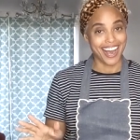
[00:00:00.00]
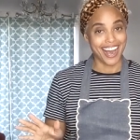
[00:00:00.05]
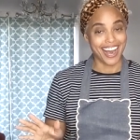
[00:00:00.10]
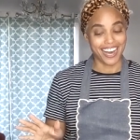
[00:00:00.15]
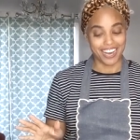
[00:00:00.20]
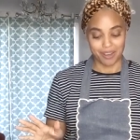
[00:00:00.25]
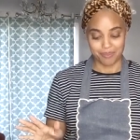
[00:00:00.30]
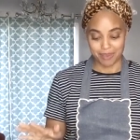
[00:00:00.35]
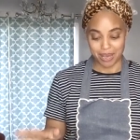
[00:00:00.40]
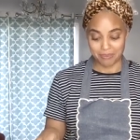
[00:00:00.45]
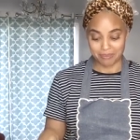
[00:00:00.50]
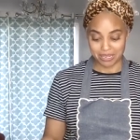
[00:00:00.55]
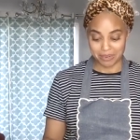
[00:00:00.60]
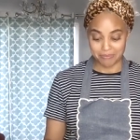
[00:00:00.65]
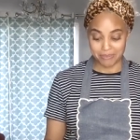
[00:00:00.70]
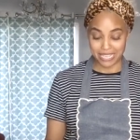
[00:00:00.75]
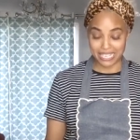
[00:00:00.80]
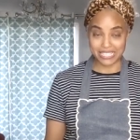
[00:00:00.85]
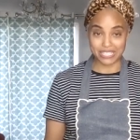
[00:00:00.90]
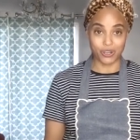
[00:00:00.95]
Um, I'm gonna
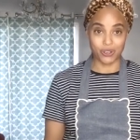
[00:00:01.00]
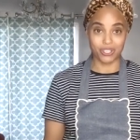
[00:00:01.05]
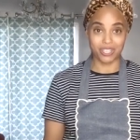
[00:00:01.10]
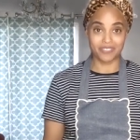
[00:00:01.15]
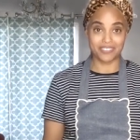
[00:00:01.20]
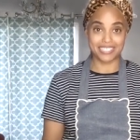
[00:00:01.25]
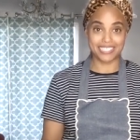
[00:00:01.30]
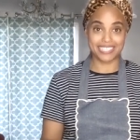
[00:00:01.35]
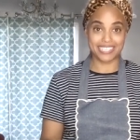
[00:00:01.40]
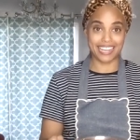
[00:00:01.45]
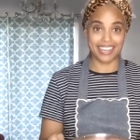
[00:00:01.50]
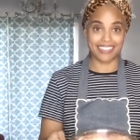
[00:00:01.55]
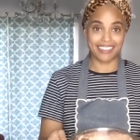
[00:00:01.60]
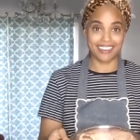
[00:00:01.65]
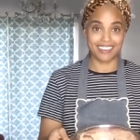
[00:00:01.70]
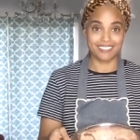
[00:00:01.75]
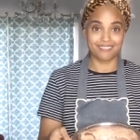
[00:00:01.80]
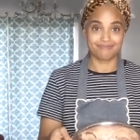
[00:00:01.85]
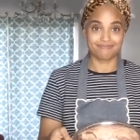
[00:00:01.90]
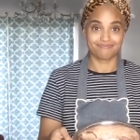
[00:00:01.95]
mix all of this
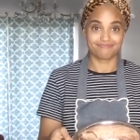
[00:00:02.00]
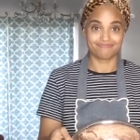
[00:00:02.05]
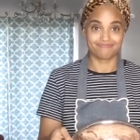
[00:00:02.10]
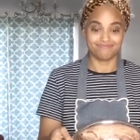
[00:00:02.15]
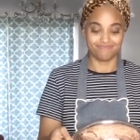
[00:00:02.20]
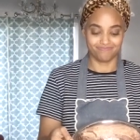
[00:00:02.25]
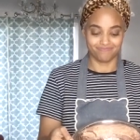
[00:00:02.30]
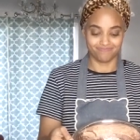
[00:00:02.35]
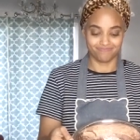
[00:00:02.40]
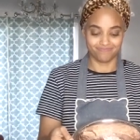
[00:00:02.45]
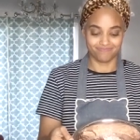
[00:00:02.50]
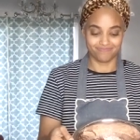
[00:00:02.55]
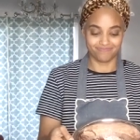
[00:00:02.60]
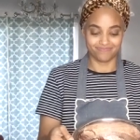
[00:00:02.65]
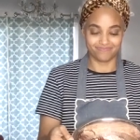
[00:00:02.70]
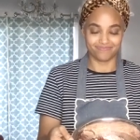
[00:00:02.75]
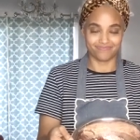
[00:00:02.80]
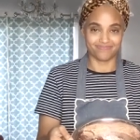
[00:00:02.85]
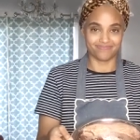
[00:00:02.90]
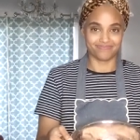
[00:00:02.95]
together.
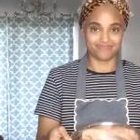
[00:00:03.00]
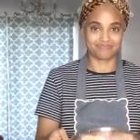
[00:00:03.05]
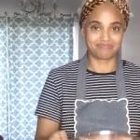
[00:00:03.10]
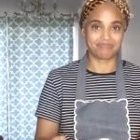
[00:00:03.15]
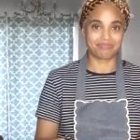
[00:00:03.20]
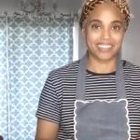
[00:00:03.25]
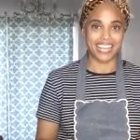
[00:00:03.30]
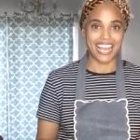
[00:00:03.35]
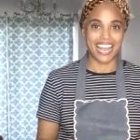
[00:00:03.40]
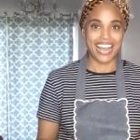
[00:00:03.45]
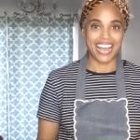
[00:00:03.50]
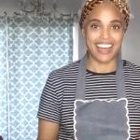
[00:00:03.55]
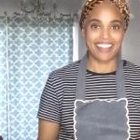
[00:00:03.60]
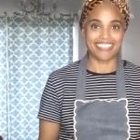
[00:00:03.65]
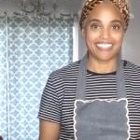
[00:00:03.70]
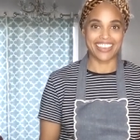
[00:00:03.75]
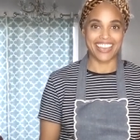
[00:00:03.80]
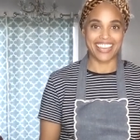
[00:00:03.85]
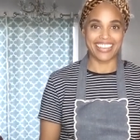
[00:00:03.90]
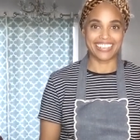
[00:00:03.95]
Mmm.
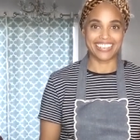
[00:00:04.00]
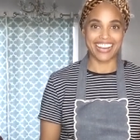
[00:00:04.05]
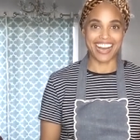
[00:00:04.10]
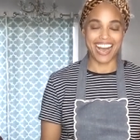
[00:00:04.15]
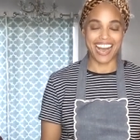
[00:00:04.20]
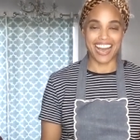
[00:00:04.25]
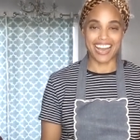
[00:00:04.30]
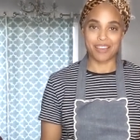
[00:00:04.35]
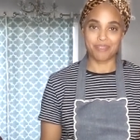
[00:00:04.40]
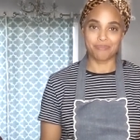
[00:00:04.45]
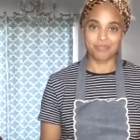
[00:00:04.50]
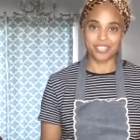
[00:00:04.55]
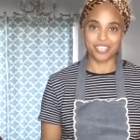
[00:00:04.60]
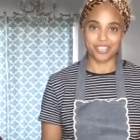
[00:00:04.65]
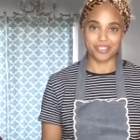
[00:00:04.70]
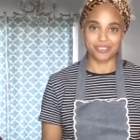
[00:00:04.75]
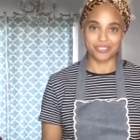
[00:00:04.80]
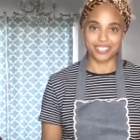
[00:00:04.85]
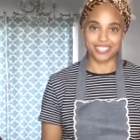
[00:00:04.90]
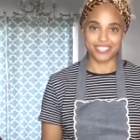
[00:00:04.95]
And then I'm
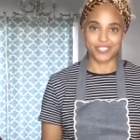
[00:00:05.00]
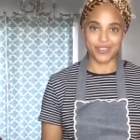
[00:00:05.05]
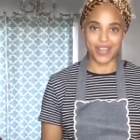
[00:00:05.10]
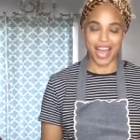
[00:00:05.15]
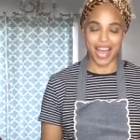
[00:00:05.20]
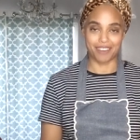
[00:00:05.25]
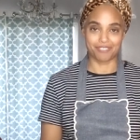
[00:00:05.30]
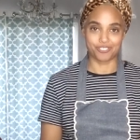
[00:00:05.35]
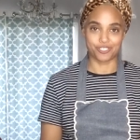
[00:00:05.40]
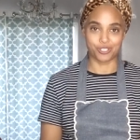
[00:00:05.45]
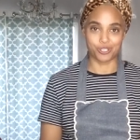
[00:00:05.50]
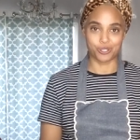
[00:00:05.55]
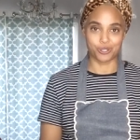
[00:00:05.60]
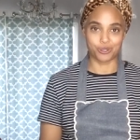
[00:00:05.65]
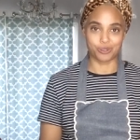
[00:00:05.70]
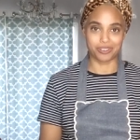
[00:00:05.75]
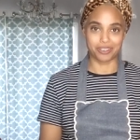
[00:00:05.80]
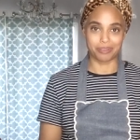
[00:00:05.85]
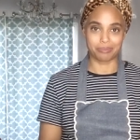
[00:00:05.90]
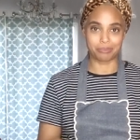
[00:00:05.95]
going to have
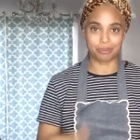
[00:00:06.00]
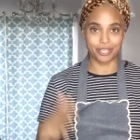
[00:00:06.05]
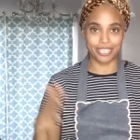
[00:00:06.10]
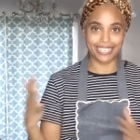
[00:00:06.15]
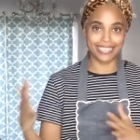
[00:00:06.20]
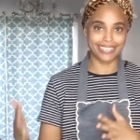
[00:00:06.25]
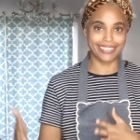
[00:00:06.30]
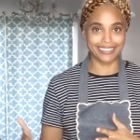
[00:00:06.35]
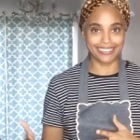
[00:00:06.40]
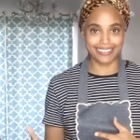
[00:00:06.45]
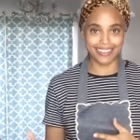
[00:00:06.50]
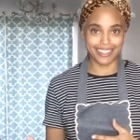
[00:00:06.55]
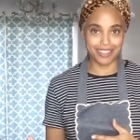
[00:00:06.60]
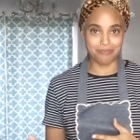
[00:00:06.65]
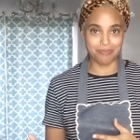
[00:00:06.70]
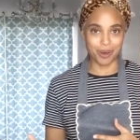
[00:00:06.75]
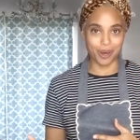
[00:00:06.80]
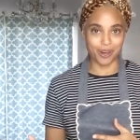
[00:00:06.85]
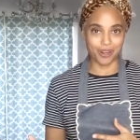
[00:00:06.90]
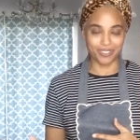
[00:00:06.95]
to put it in another
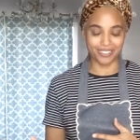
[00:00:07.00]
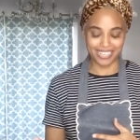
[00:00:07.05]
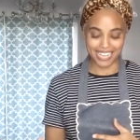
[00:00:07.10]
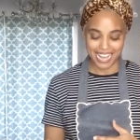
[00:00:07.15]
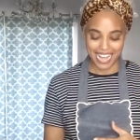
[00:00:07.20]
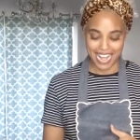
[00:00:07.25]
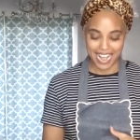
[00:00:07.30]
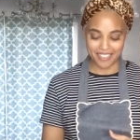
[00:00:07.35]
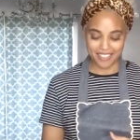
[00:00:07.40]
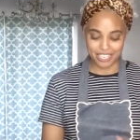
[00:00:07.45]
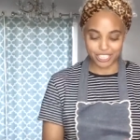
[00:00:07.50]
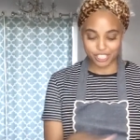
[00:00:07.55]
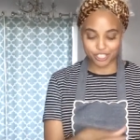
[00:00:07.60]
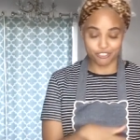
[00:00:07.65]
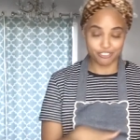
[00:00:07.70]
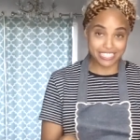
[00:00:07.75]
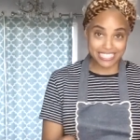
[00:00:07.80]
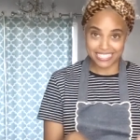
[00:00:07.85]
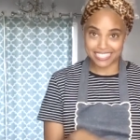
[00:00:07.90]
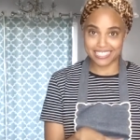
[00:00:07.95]
bowl and then
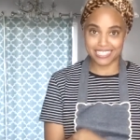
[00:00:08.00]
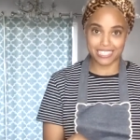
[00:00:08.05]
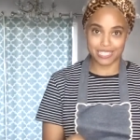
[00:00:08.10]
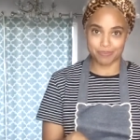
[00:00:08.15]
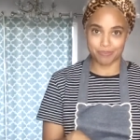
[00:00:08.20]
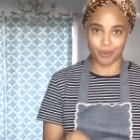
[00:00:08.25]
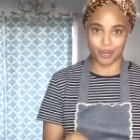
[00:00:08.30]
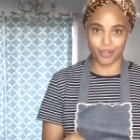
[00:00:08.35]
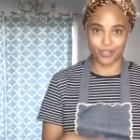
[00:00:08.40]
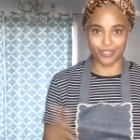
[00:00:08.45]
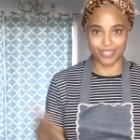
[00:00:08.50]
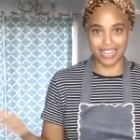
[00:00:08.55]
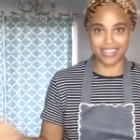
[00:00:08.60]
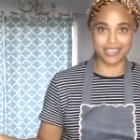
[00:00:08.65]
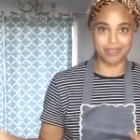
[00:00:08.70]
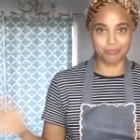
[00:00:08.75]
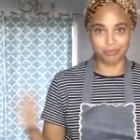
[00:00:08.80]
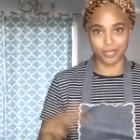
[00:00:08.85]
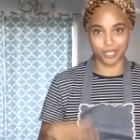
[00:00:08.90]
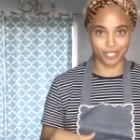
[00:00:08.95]
grease this bowl and
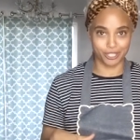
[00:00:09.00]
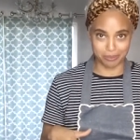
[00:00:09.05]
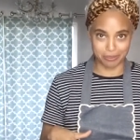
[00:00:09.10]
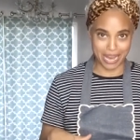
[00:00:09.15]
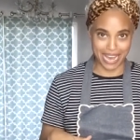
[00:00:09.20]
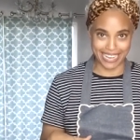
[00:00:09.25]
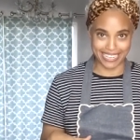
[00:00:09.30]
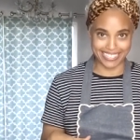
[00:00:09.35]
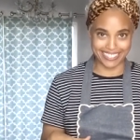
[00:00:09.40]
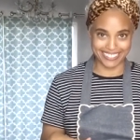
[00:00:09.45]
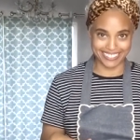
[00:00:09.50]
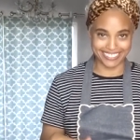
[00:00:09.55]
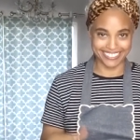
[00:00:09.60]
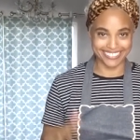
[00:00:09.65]
then put it all back.